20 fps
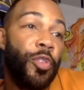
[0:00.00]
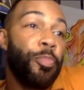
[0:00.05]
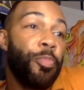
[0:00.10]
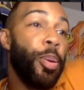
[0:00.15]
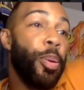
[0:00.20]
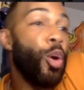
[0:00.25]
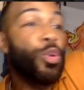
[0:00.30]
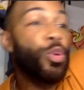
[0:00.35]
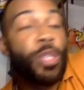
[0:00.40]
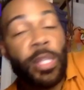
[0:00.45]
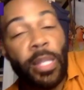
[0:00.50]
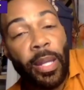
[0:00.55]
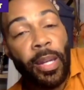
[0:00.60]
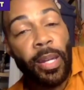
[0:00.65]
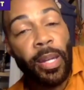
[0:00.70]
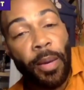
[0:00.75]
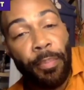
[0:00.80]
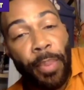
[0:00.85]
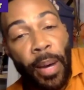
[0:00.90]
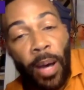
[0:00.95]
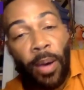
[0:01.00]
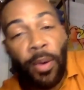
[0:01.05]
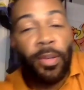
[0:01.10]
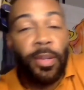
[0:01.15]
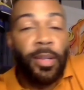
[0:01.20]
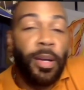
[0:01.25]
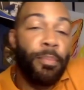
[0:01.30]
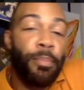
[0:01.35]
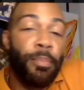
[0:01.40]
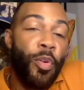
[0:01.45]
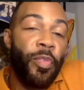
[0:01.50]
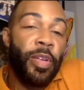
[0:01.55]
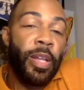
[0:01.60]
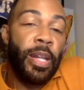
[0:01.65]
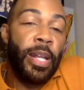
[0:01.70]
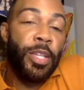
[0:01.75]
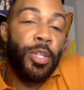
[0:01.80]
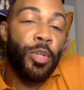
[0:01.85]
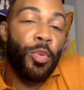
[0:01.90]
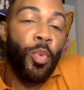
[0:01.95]
you've posted about a movie
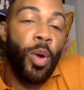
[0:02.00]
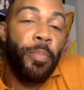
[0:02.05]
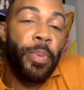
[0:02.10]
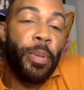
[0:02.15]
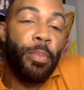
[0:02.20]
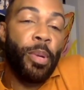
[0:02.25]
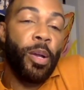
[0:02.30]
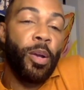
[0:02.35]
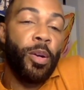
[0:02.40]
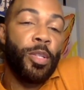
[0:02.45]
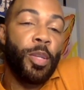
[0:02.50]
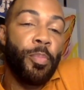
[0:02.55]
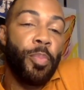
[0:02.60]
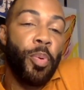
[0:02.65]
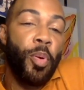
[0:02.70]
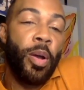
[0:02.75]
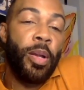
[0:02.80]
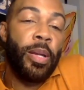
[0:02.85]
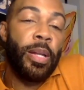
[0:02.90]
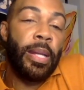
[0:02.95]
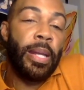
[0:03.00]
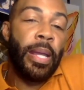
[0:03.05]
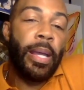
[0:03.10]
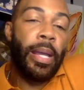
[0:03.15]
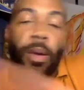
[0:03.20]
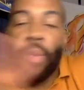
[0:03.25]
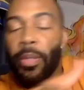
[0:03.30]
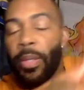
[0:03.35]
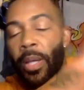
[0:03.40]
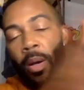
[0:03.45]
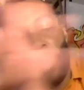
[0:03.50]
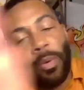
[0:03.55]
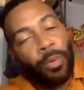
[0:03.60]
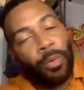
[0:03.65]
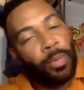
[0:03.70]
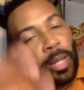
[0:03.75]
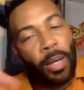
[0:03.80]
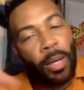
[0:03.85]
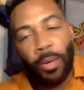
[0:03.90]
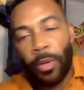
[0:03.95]
that you want people to go support and they go,
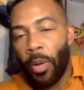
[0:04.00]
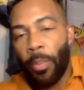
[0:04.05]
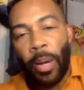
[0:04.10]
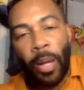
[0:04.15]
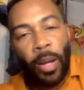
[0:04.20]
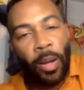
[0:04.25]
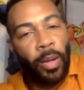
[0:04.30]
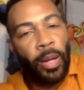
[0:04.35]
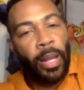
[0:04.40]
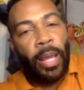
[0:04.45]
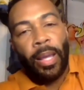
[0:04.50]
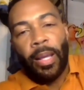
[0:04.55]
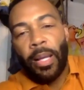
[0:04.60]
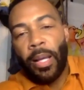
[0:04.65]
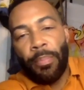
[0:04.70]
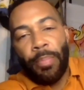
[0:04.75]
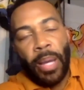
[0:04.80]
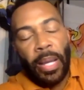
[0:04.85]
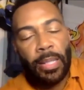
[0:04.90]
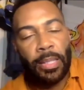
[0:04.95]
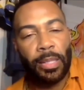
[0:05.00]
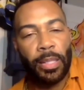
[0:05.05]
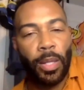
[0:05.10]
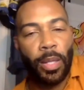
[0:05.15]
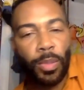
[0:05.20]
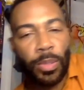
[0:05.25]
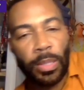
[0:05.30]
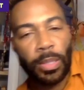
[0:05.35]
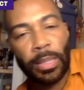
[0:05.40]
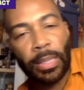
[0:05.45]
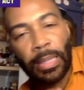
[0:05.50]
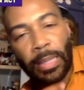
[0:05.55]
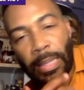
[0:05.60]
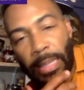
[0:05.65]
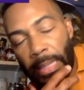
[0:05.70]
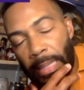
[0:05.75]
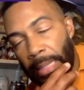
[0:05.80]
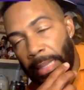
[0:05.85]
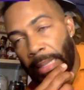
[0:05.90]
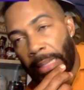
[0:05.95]
yo, I don't know about all that. Come back as Ghost.
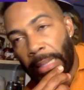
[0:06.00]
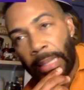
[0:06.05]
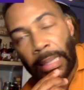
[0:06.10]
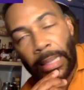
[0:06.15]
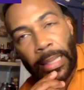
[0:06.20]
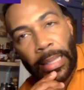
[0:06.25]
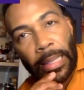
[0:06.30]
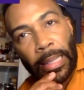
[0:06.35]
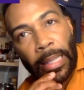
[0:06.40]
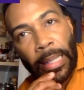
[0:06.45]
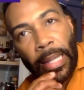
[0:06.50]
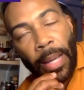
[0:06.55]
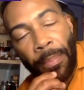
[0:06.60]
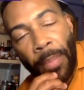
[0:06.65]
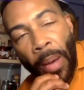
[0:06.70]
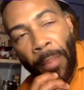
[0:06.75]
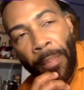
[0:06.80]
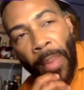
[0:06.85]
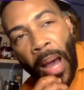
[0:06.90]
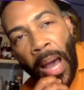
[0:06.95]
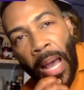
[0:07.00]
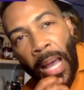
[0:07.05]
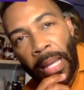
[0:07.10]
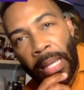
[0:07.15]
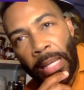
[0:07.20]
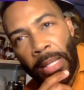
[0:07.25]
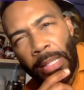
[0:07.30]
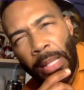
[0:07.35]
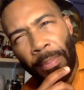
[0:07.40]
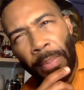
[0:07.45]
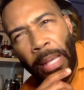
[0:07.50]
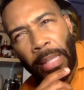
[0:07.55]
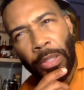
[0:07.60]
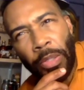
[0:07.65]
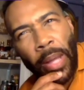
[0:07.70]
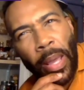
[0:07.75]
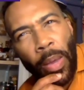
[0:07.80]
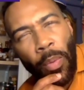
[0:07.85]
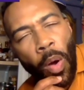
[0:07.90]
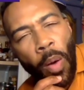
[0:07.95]
Okay. And my mom, because I'm like,
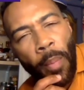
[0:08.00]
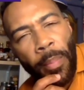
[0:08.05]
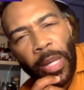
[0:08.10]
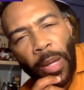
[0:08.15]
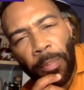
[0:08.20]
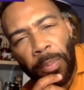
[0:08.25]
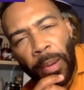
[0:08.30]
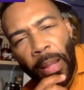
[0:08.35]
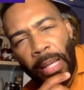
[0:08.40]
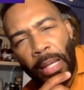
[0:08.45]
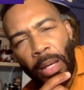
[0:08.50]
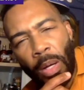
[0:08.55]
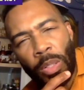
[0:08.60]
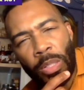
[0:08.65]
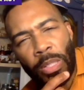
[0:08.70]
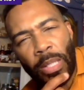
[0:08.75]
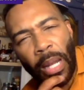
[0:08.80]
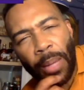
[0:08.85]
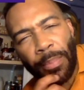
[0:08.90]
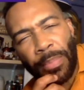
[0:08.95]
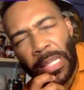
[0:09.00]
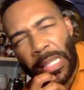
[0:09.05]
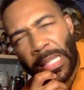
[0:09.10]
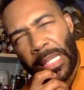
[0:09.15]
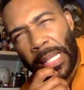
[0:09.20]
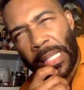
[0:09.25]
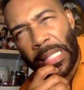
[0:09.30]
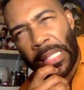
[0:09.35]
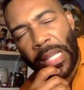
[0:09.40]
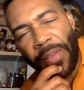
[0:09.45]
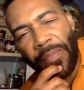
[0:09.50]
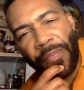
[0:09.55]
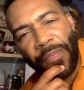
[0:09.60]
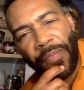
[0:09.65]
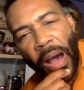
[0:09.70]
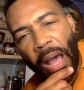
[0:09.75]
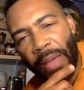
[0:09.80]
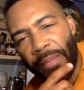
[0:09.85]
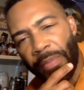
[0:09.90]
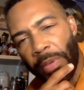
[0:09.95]
do they want me to play Ghost till I'm
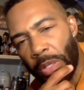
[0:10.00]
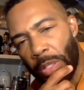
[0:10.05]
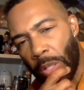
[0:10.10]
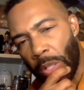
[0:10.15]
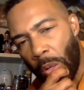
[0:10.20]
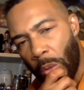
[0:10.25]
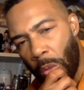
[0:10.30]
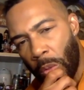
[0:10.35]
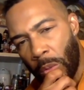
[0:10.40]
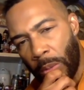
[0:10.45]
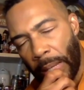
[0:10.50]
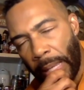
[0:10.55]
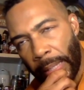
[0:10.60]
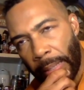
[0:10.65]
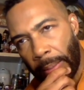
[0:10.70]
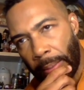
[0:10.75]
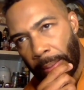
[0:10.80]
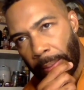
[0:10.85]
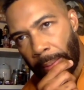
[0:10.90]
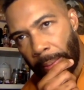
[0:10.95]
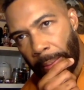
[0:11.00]
sixty-five years old? Like,